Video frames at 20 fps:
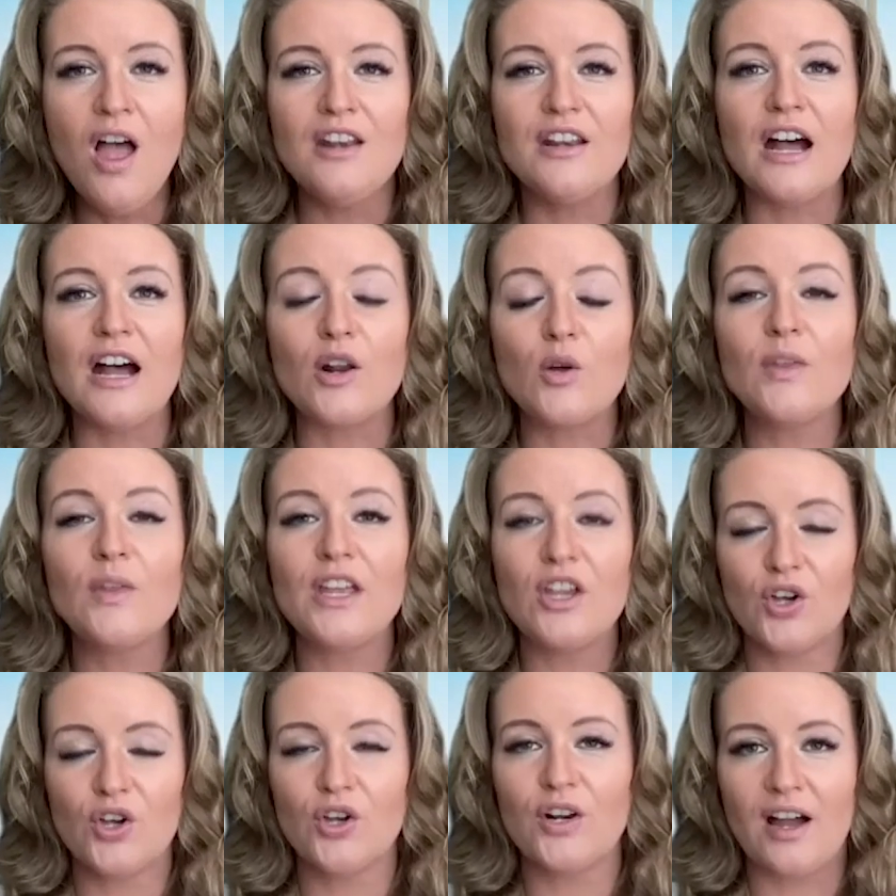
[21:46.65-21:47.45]
not
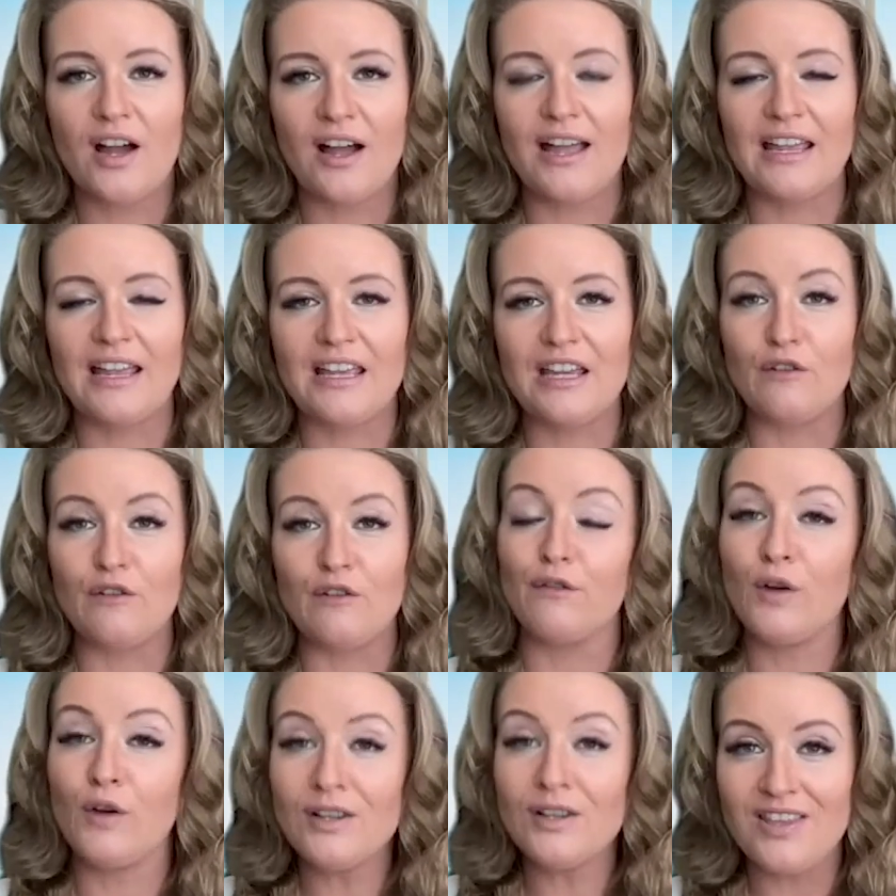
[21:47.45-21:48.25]
only could I
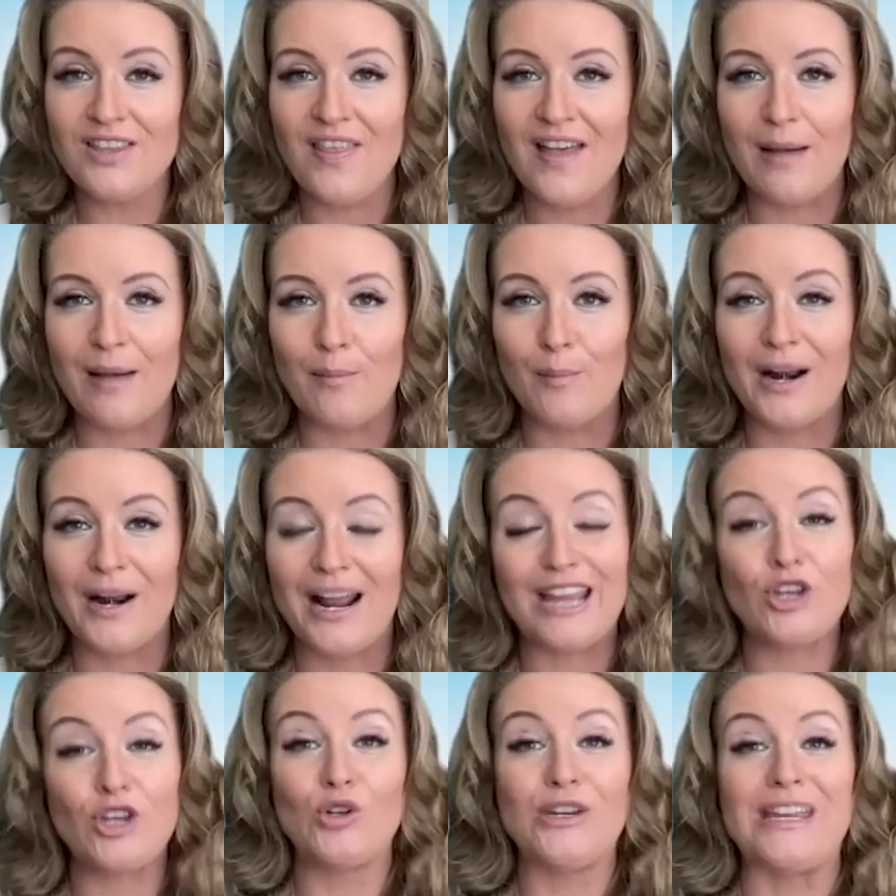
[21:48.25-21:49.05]
confront that, but
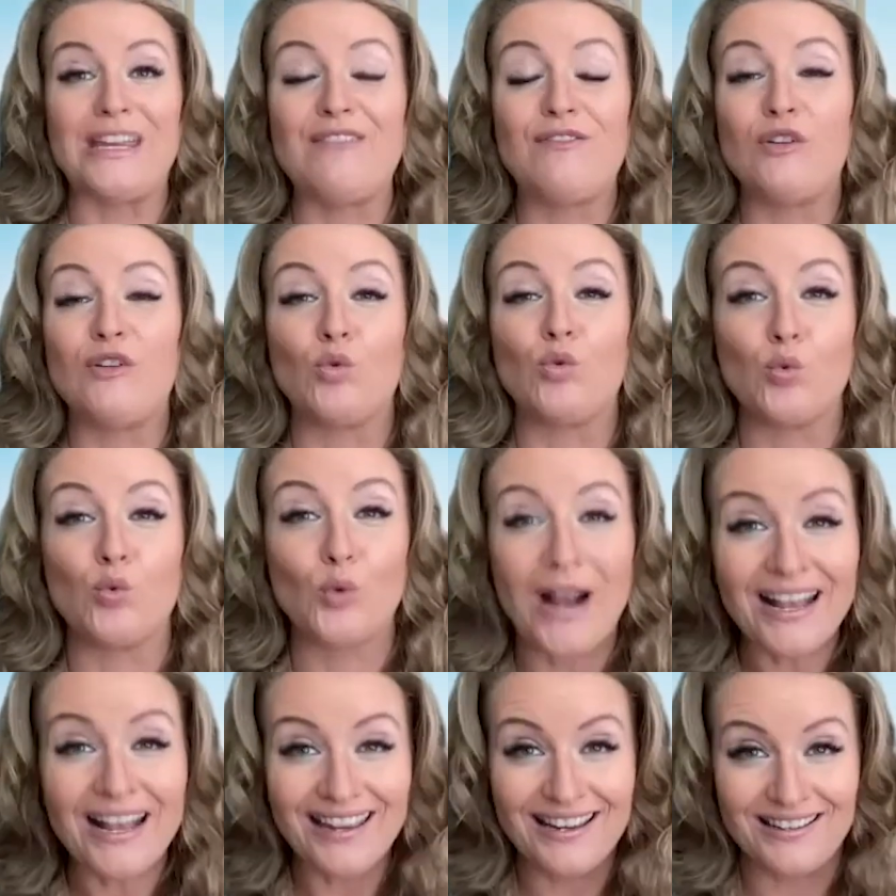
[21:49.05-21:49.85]
I could even
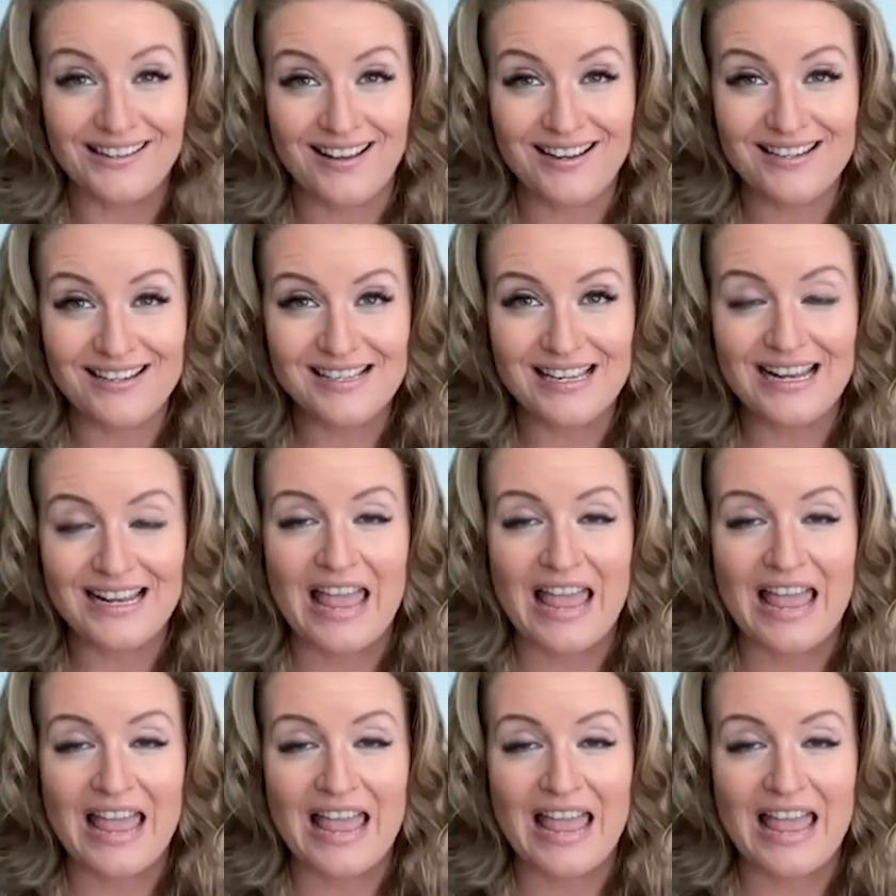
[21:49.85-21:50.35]
recognize it.